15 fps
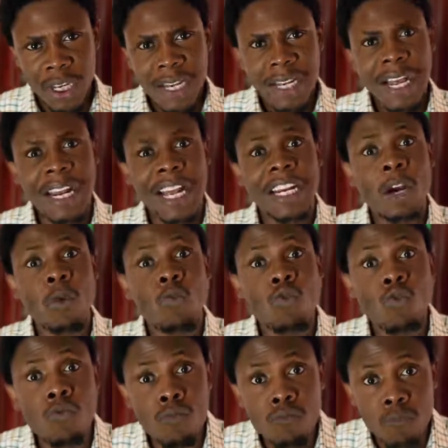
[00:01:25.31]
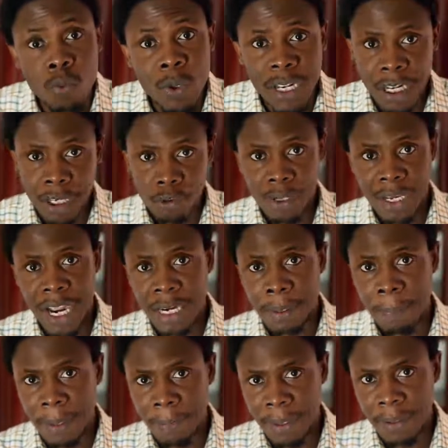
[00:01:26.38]
Now the womb, where they use carry
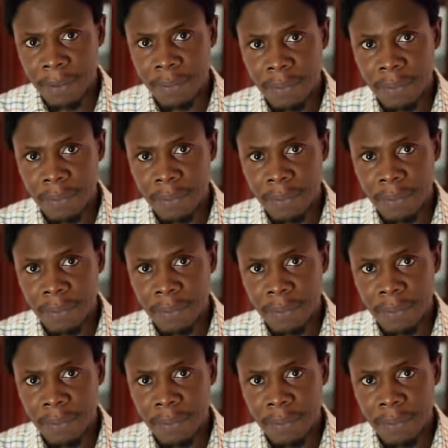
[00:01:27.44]
baby.